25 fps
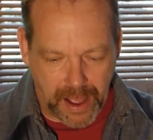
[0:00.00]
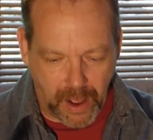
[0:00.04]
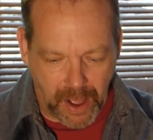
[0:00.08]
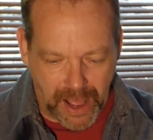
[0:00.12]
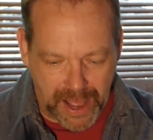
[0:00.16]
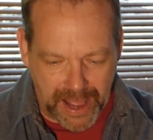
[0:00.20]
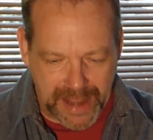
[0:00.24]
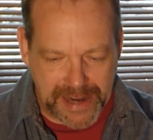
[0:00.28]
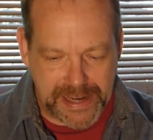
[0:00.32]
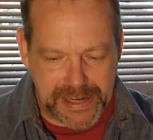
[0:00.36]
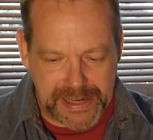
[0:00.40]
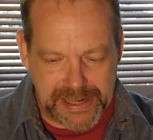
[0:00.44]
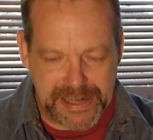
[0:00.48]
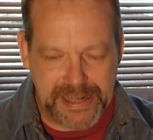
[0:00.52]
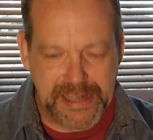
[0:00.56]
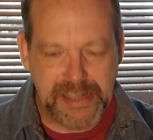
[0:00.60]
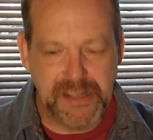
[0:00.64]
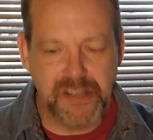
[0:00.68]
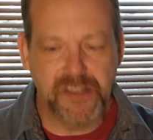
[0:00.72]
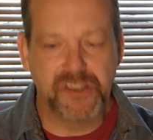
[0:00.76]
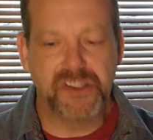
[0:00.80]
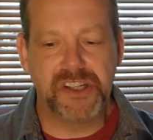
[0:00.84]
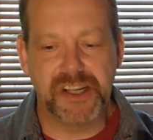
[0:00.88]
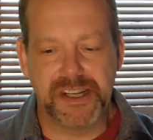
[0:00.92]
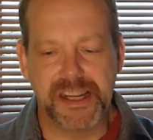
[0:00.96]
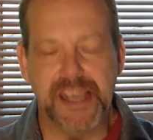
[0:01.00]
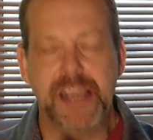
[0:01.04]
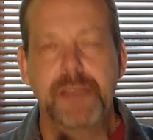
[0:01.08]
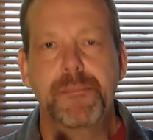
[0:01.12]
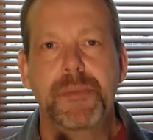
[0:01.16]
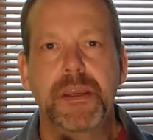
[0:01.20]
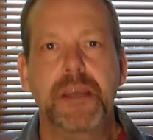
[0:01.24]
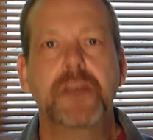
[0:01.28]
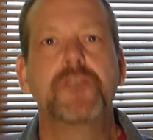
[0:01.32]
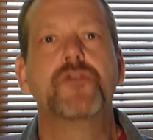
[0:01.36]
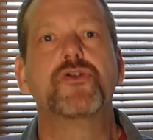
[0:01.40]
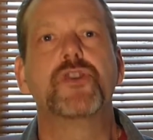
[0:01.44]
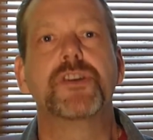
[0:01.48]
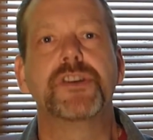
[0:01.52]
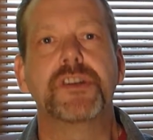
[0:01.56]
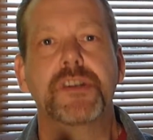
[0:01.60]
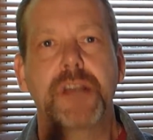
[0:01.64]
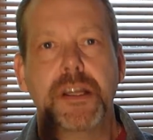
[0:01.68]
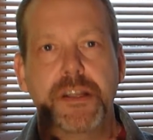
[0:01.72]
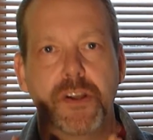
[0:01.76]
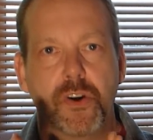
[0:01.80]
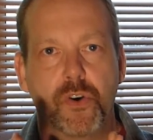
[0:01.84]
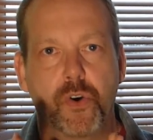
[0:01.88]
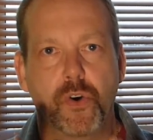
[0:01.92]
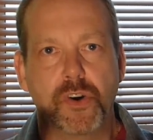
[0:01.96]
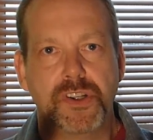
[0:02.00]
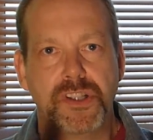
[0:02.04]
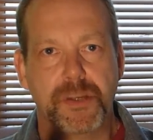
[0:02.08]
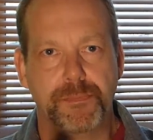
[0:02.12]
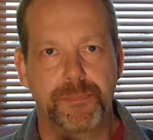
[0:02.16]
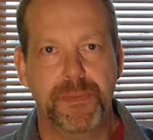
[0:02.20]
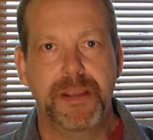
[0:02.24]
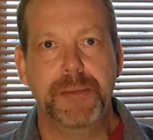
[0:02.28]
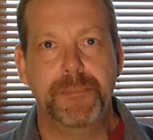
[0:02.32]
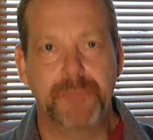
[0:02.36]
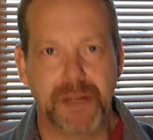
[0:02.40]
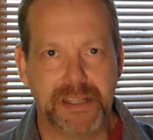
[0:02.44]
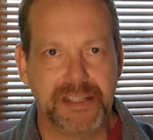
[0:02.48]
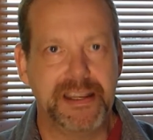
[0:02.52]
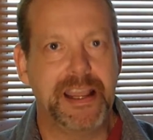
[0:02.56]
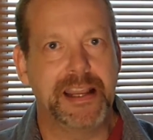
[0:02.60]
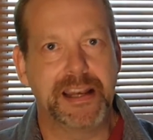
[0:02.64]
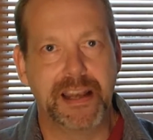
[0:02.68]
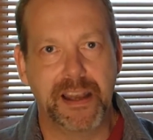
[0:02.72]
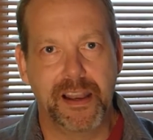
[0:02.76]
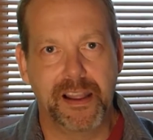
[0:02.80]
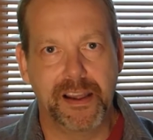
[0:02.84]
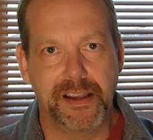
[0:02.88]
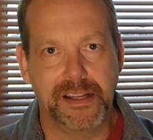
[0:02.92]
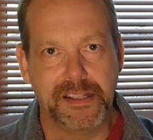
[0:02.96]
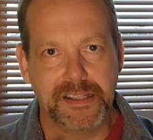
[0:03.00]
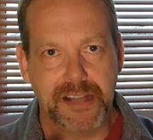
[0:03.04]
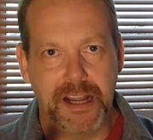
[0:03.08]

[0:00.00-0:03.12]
I need to keep me interested or to meet my deadlines.